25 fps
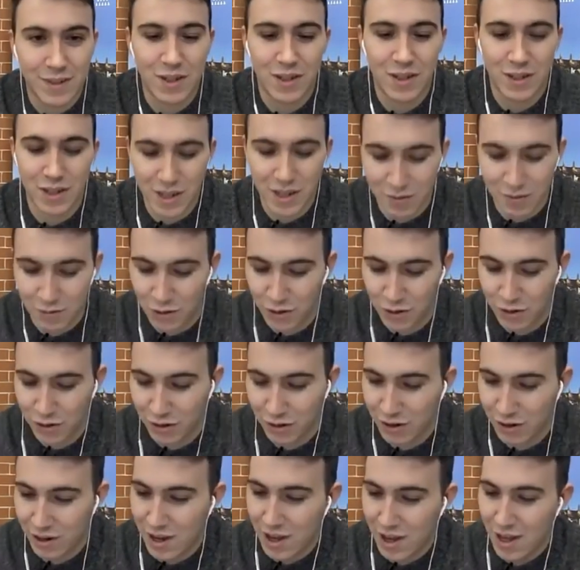Yeah, for
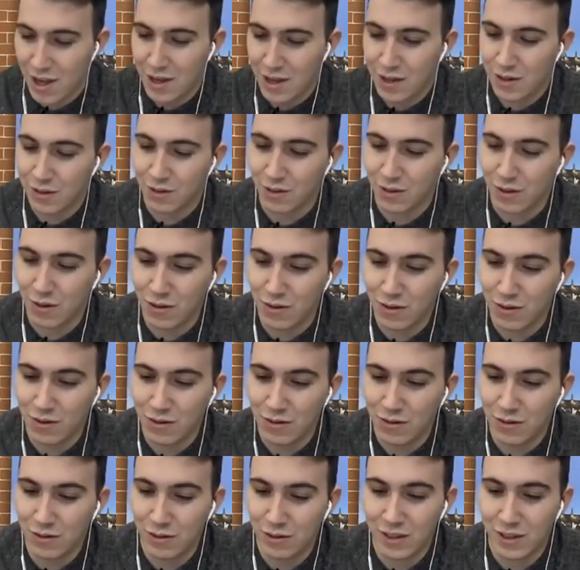sure.
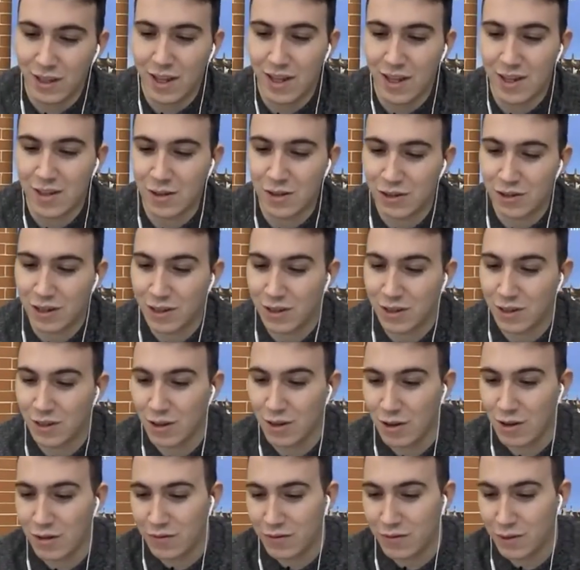So the
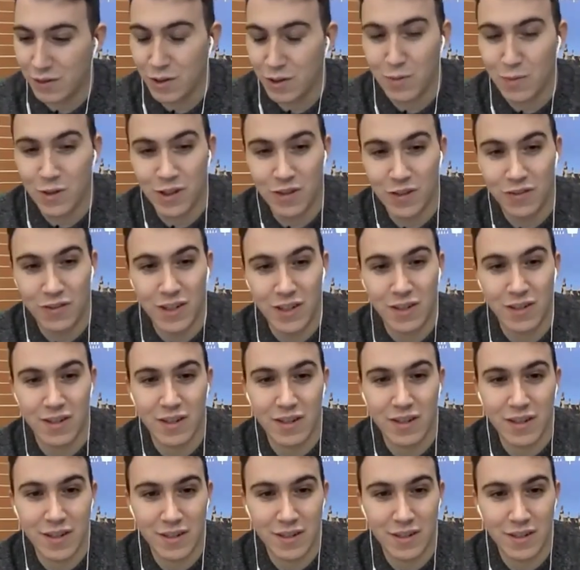Society of Automotive
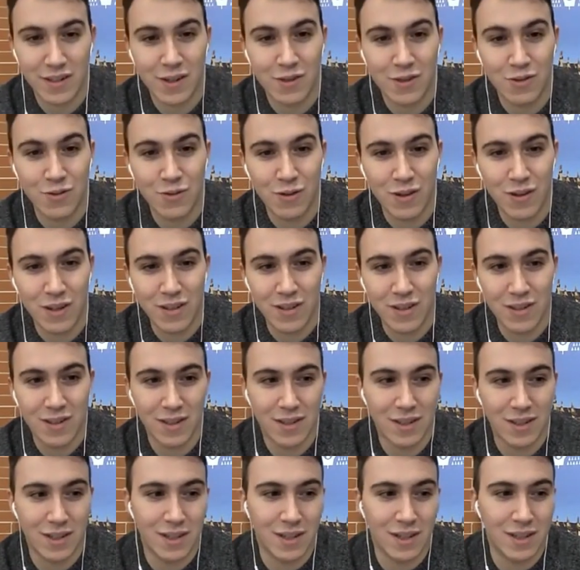Engineers in the US
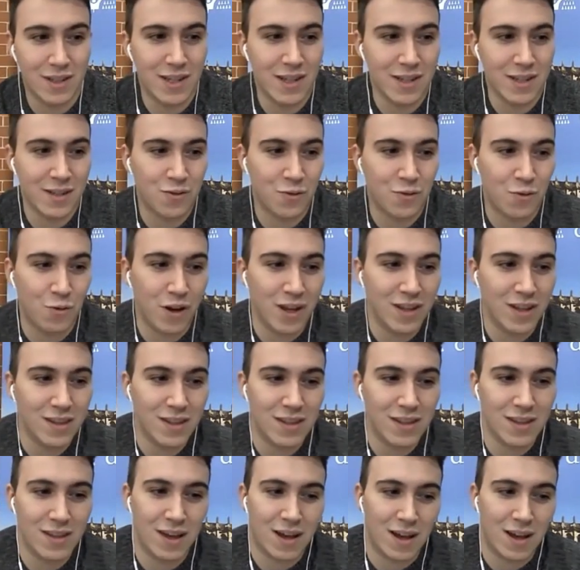just
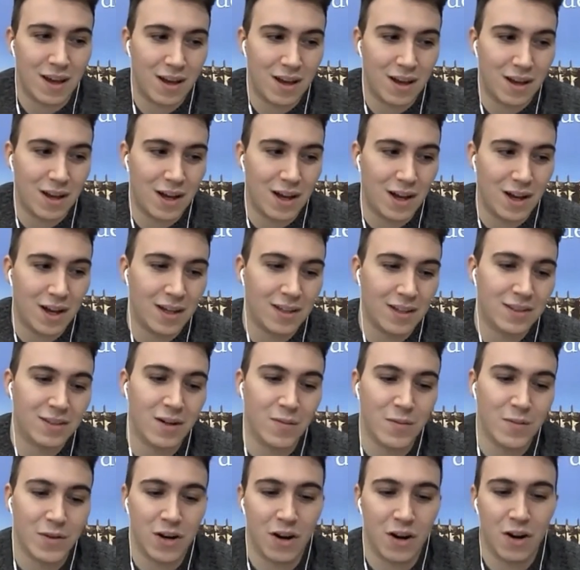created a
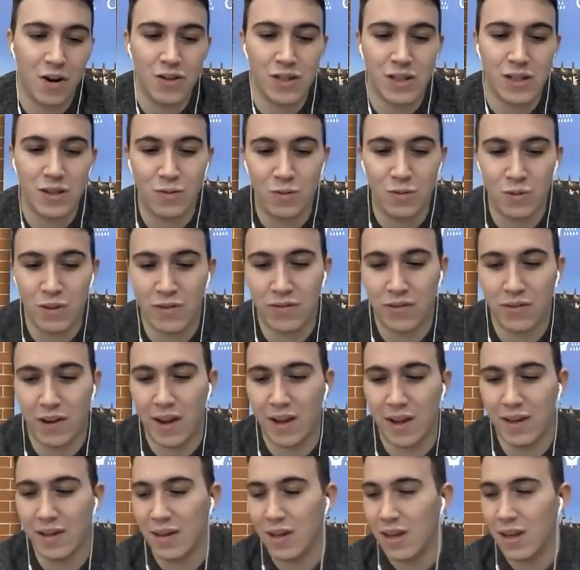terminology to
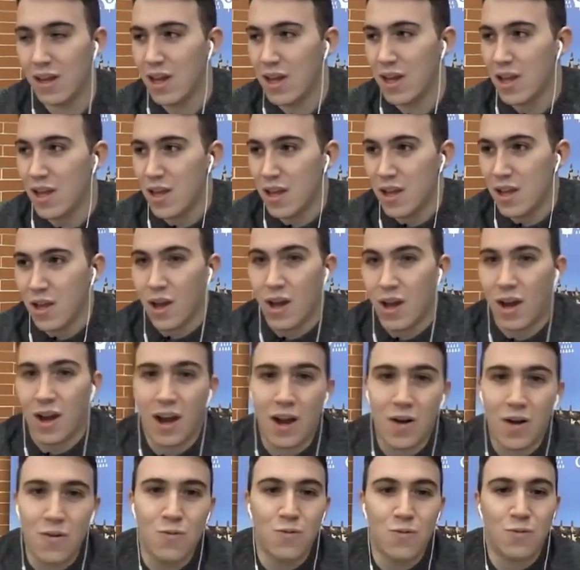define
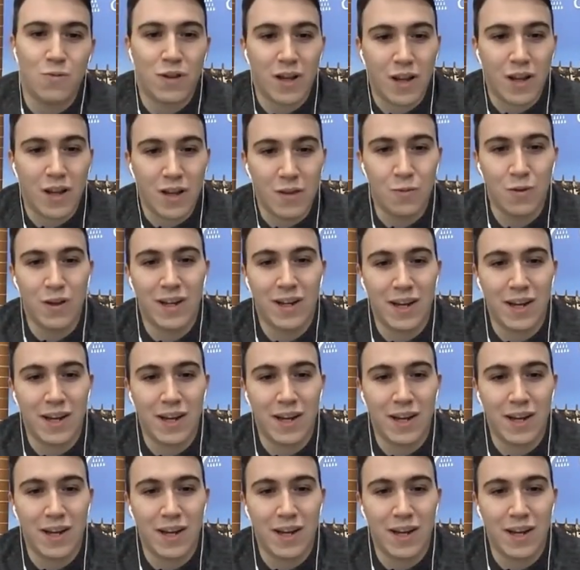how can we